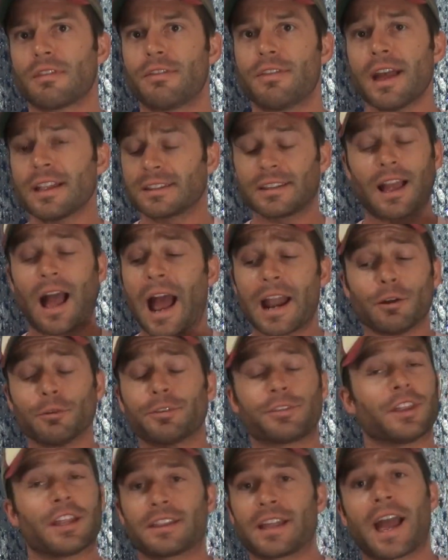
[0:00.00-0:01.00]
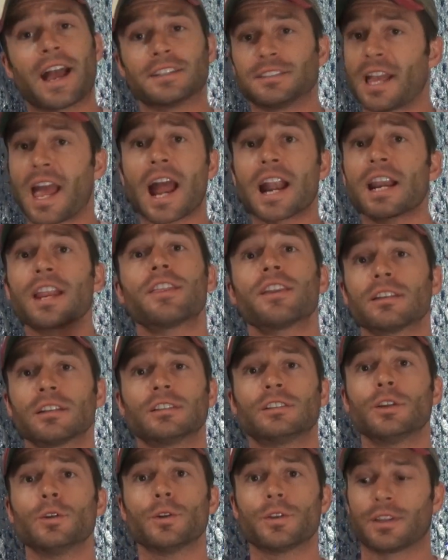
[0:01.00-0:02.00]
that I don't think that has anything
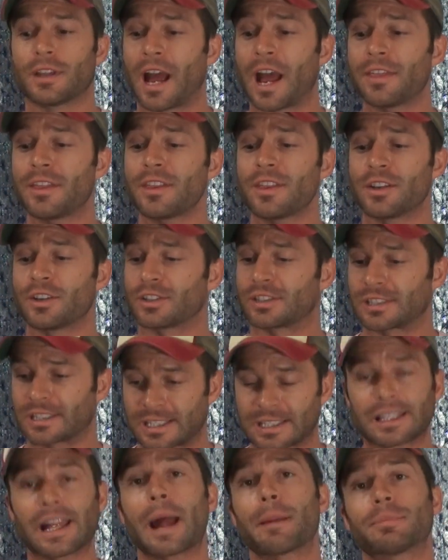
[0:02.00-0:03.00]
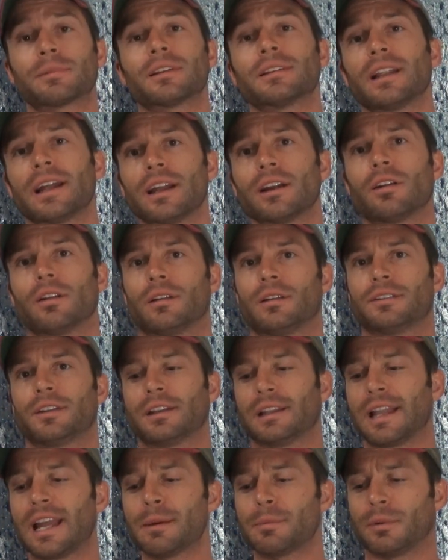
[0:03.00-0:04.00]
to do with it. I think they just slapped the
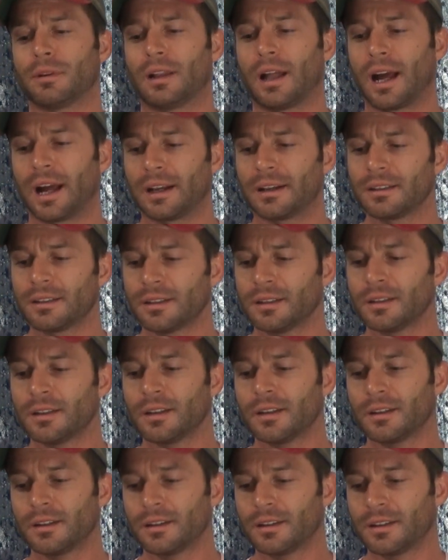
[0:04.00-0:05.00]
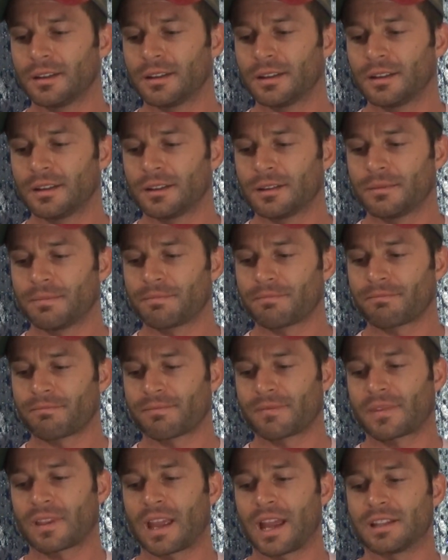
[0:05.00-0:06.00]
label on.
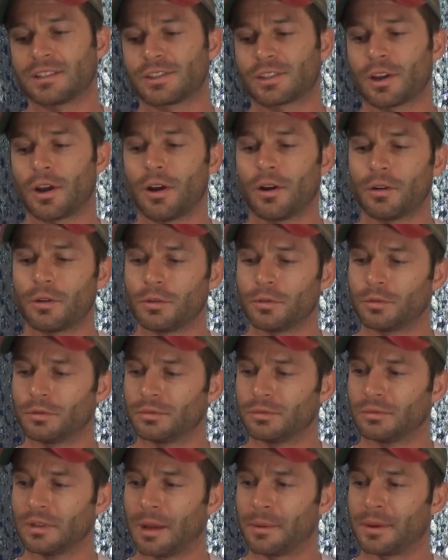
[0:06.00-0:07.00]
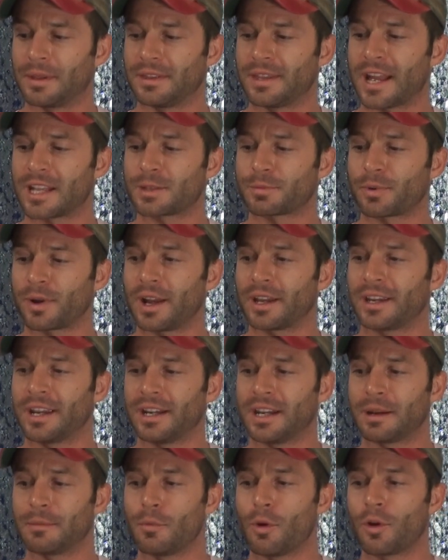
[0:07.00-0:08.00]
And so, I mean, that's probably
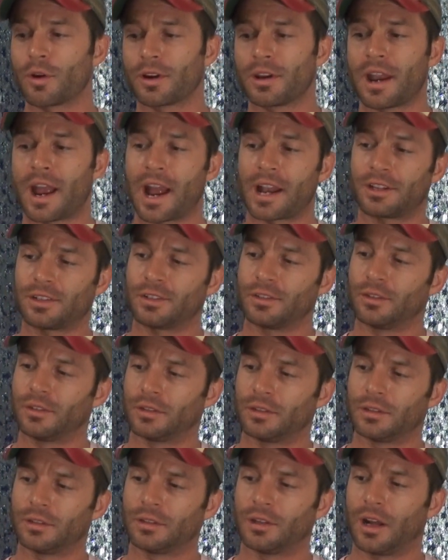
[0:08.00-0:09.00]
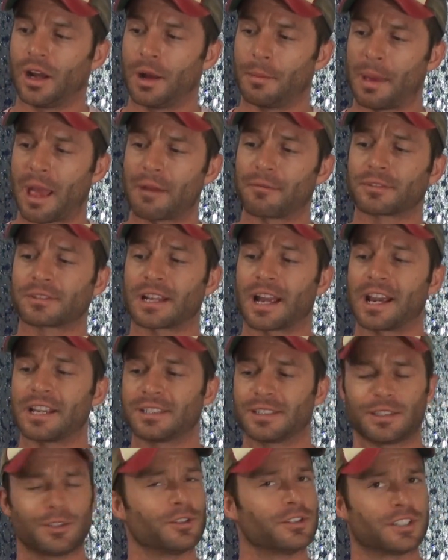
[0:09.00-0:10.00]
getting more national
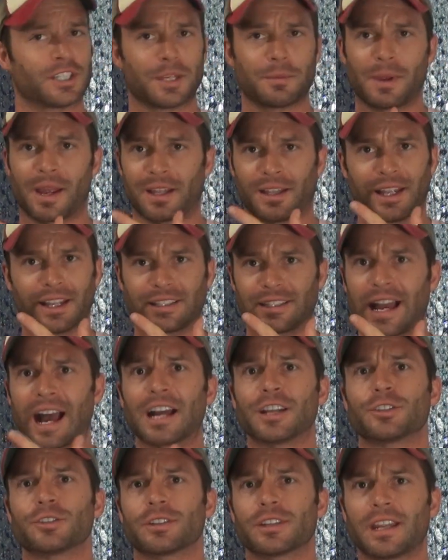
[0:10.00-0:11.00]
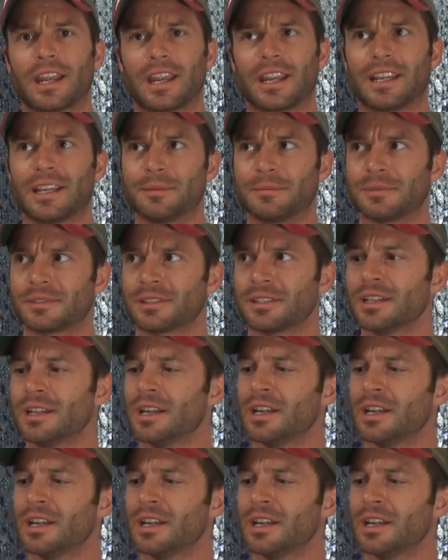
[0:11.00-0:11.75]
advertising. You see them at like Dodger games.